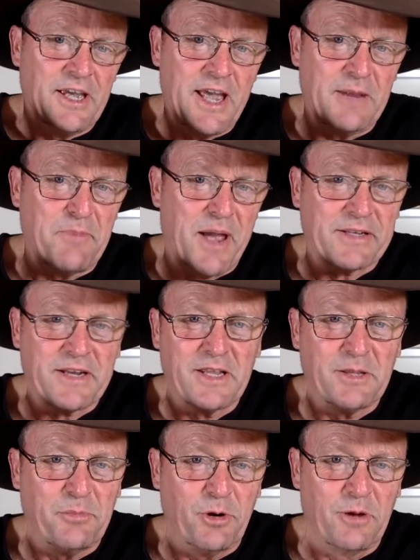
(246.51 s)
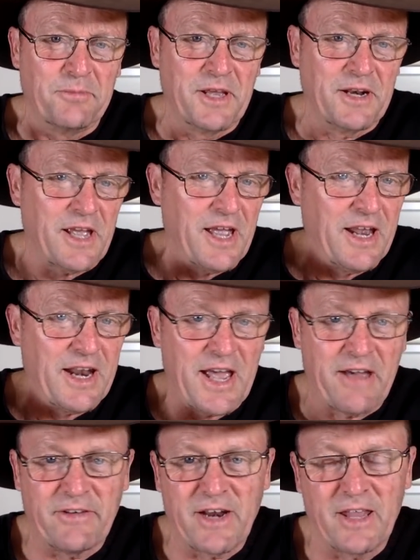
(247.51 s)
head back down the bottom then and
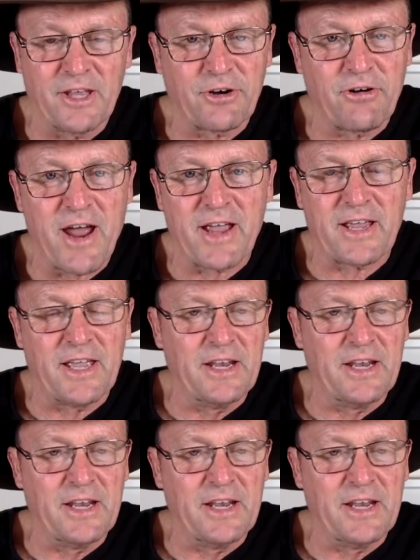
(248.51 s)
have another crack.